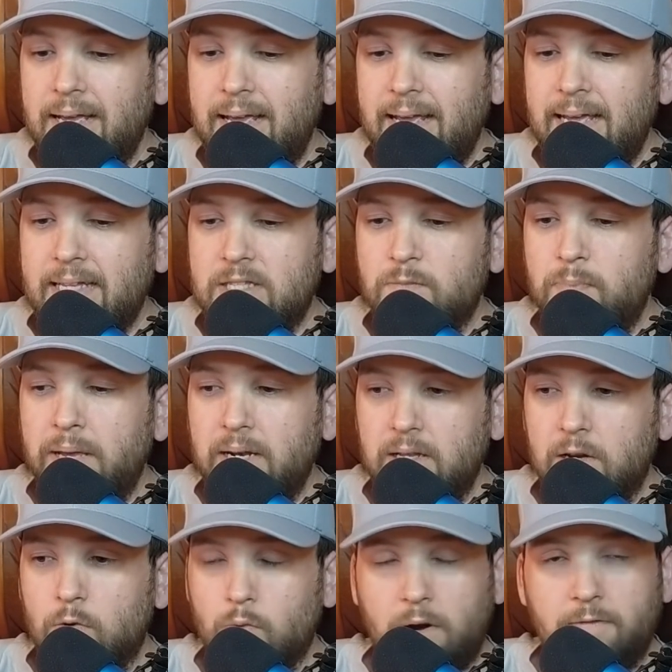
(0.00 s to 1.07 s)
it's been a
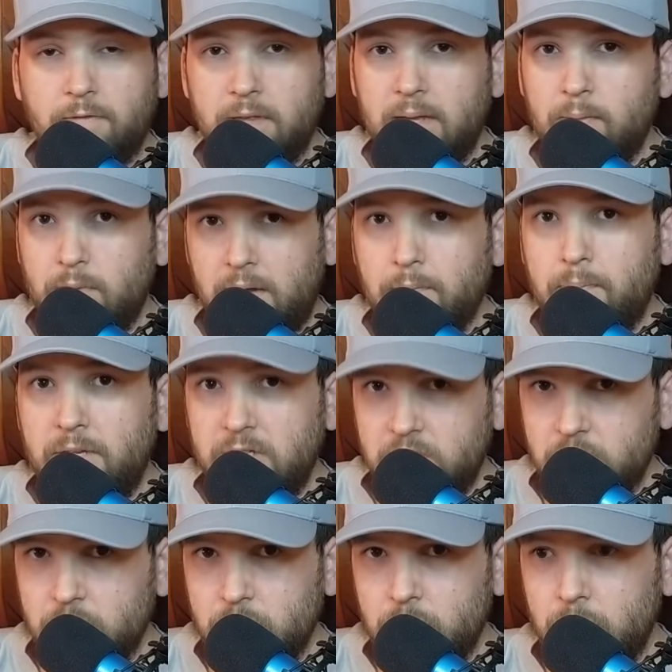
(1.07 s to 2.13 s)
little rough for them without
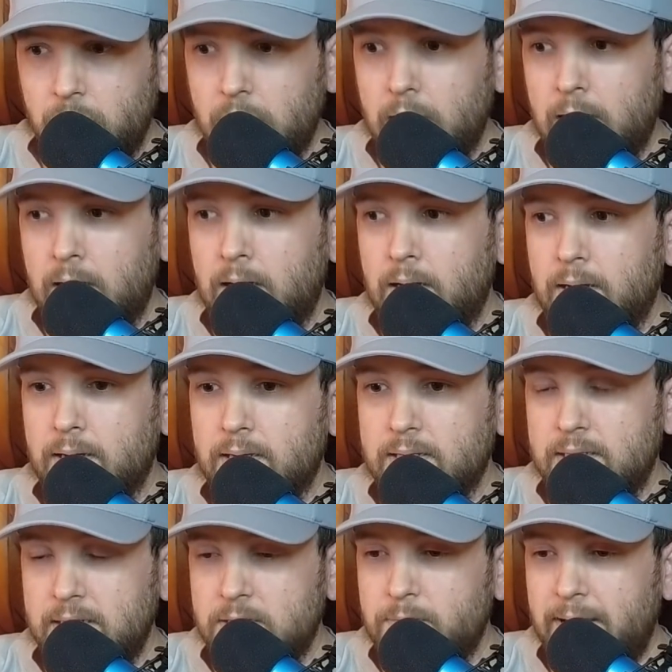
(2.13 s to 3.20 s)
Bishu because
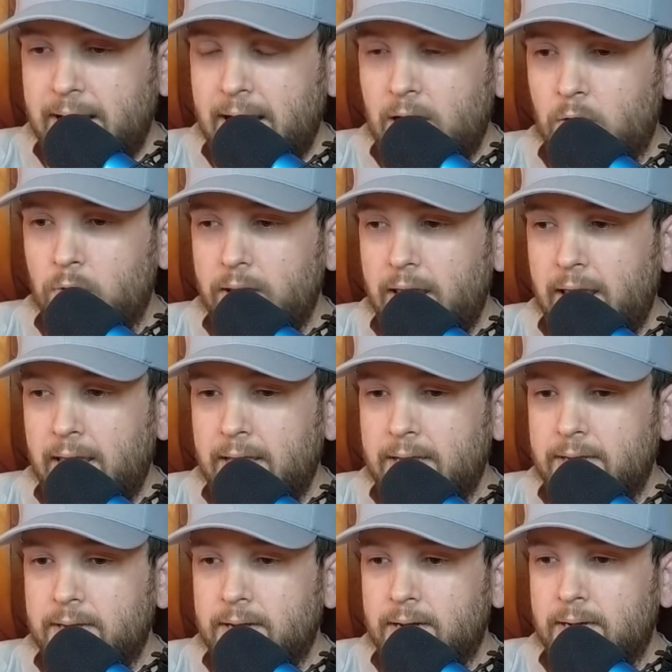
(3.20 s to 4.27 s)
he's been out
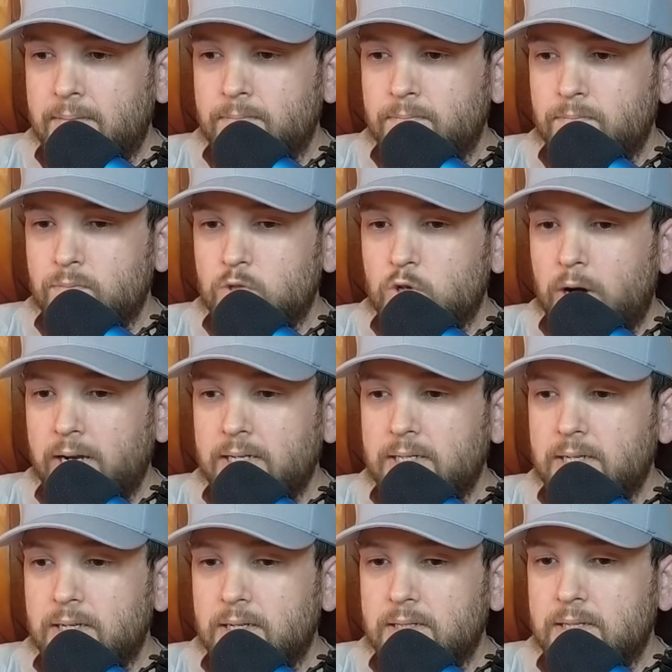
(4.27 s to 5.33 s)
and trying
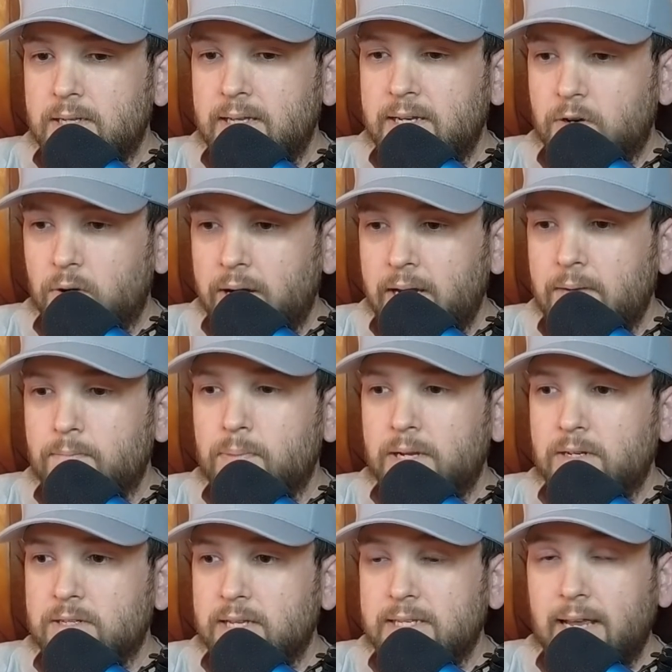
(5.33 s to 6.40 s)
to integrate
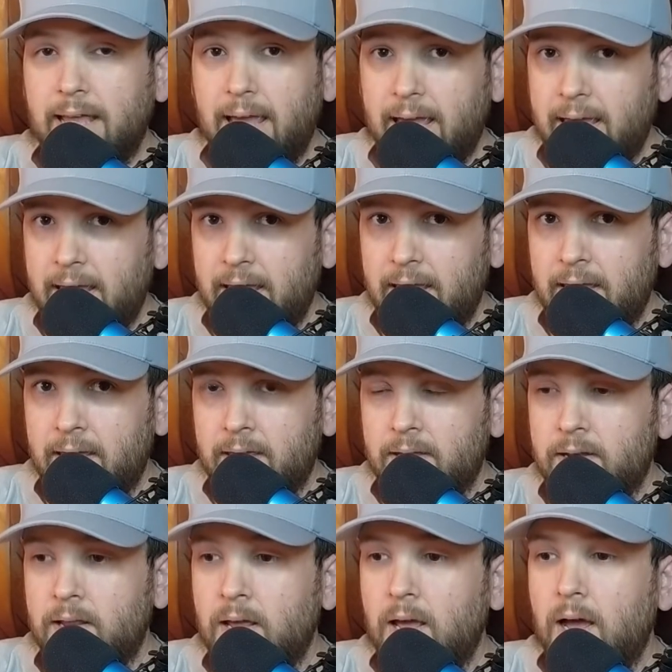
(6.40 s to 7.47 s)
players like Decay
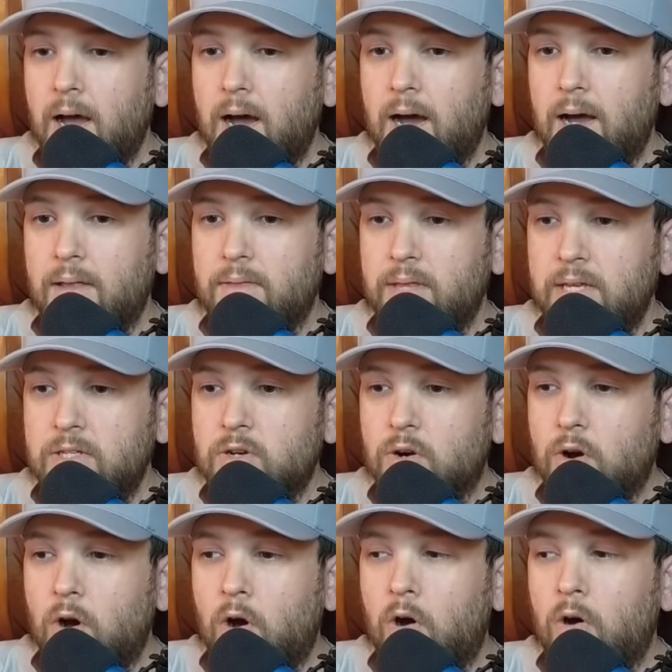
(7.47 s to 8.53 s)
in. These are
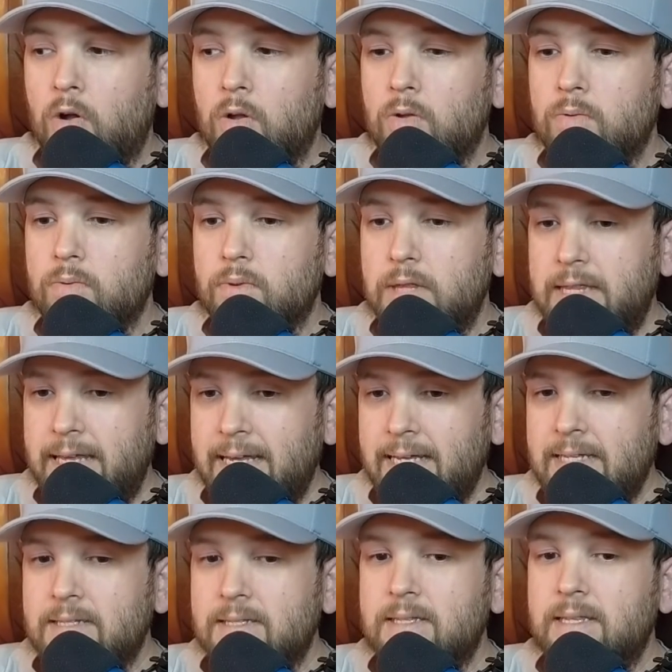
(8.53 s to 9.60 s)
all
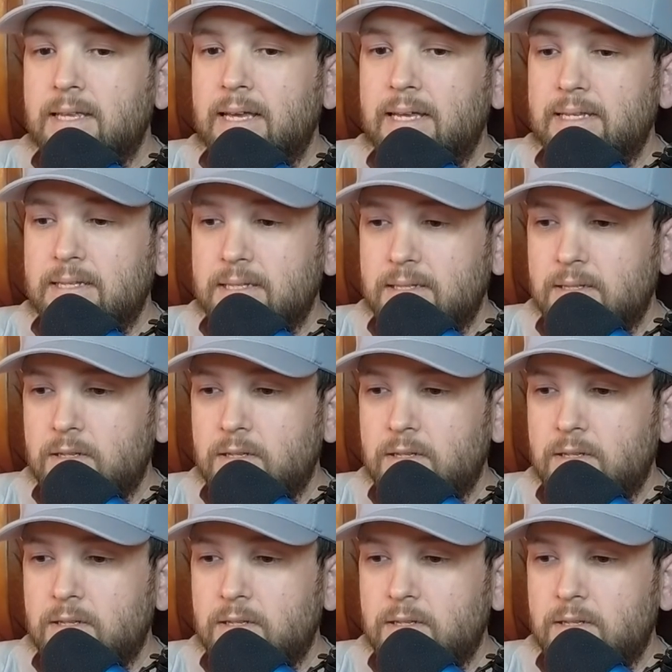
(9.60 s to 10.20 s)
things that